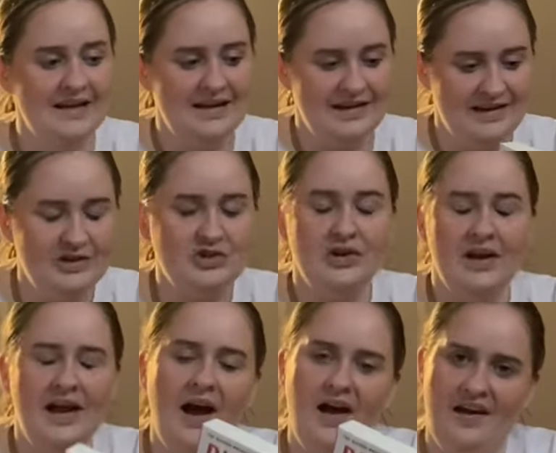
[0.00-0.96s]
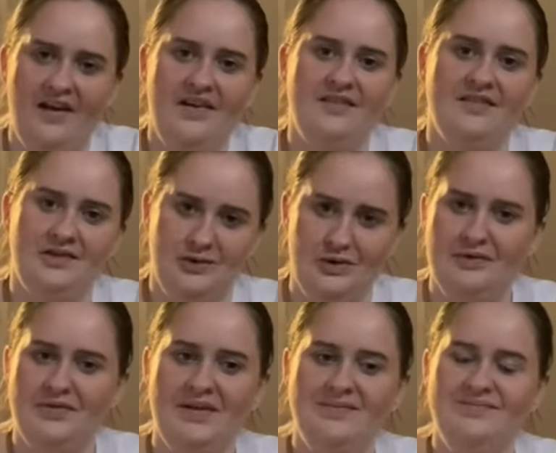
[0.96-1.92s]
Literally, I own all of
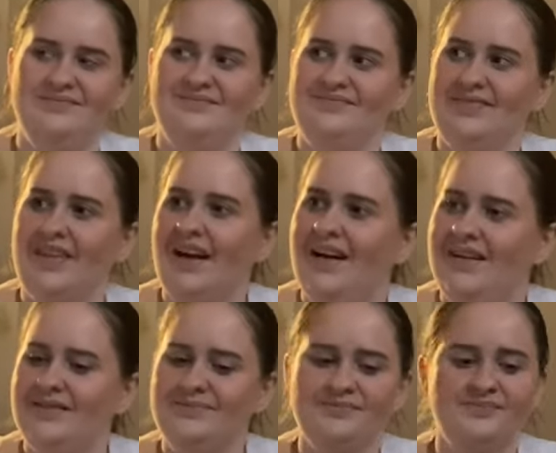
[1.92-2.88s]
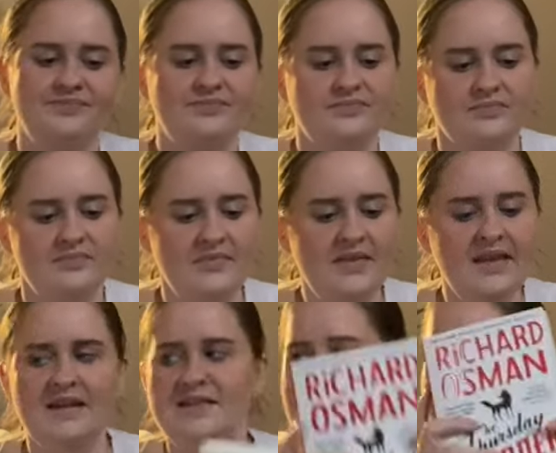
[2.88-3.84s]
them.
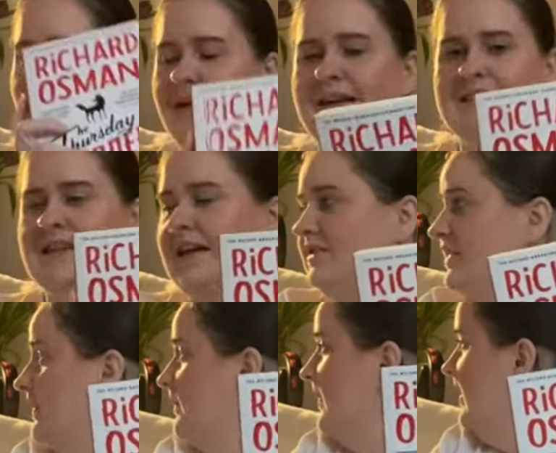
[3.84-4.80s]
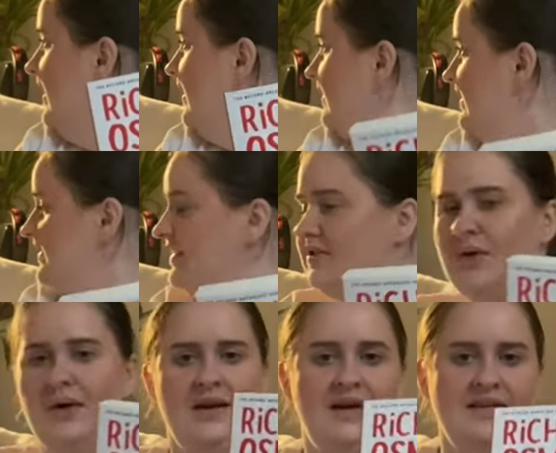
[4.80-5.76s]
So yeah, I need to get to them. This is
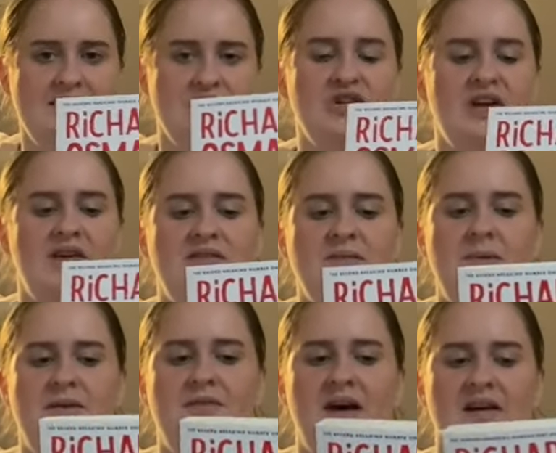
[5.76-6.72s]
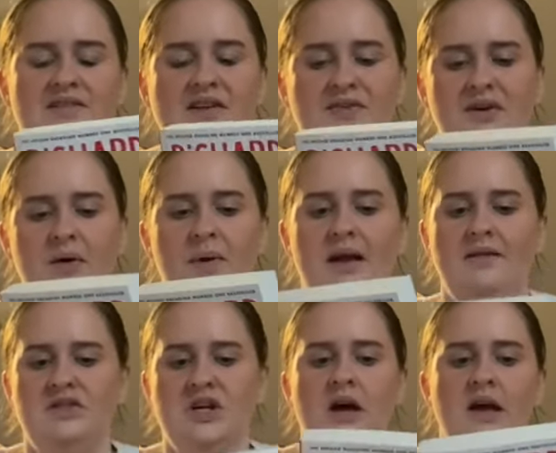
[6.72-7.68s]
quite nice actually, to be fair. So far we have
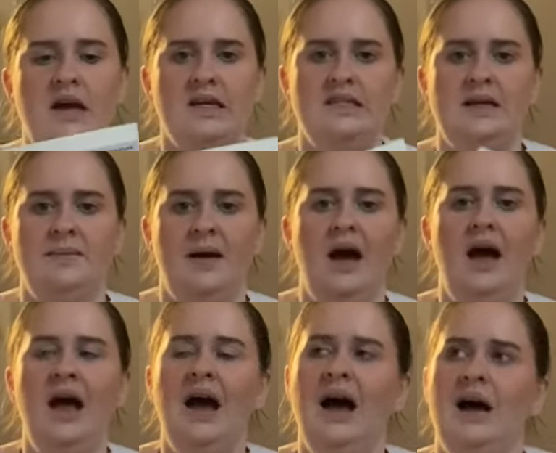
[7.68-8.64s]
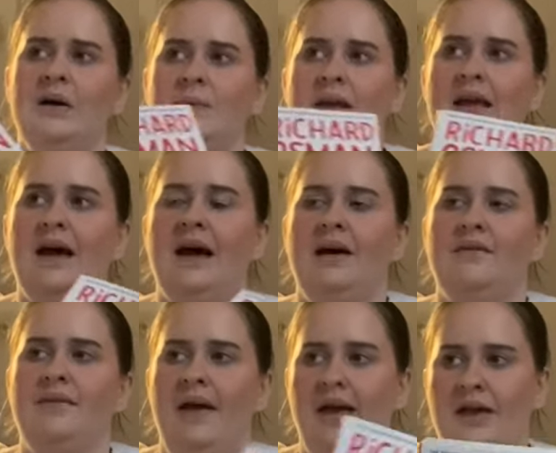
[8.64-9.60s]
a dark academia and we have
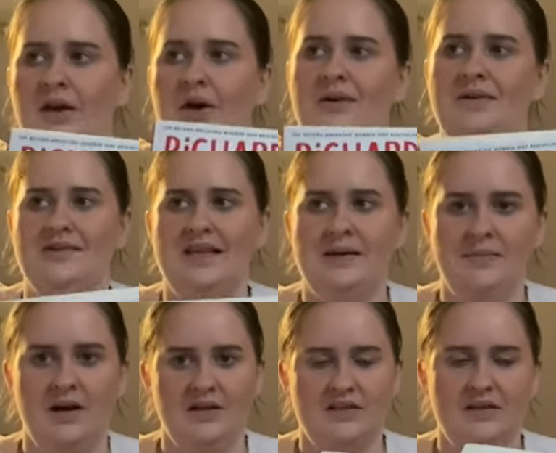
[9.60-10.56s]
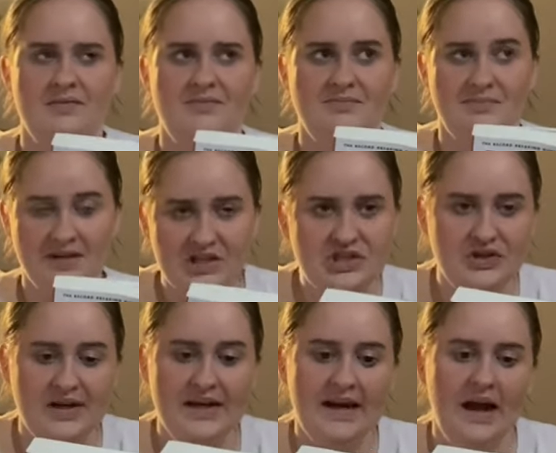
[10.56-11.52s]
a cozy murder
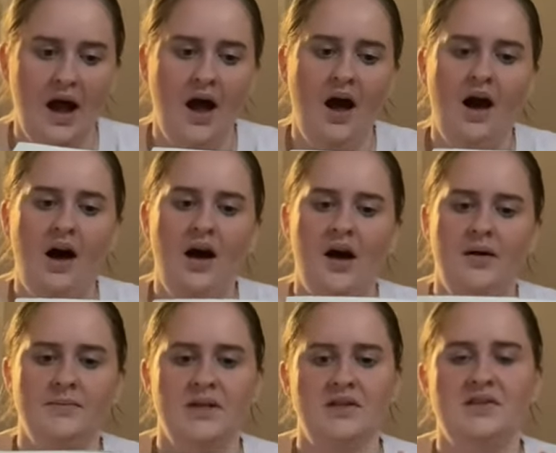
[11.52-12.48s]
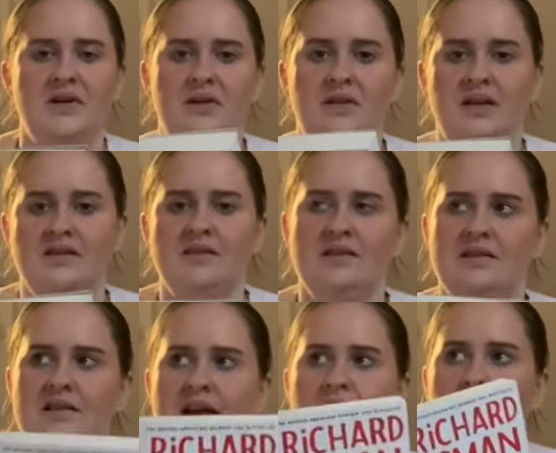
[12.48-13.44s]
mystery. So this is
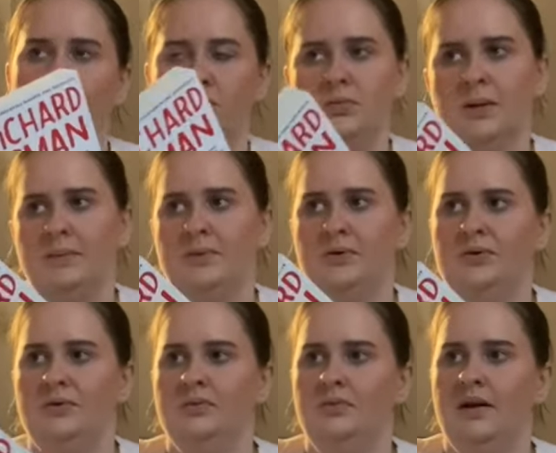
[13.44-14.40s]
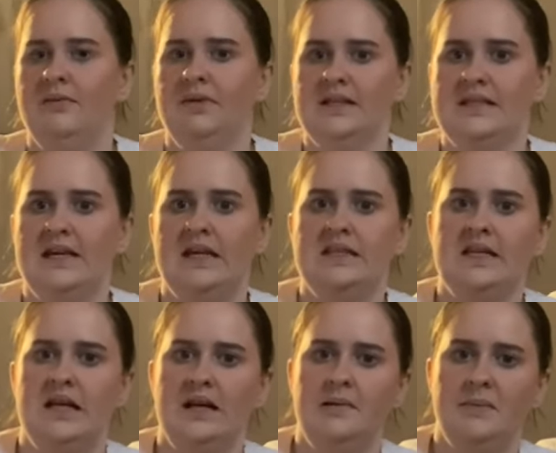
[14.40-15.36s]
like old people
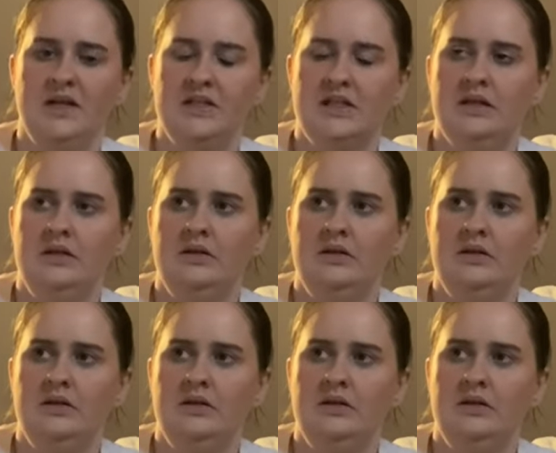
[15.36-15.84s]
investigating a murder.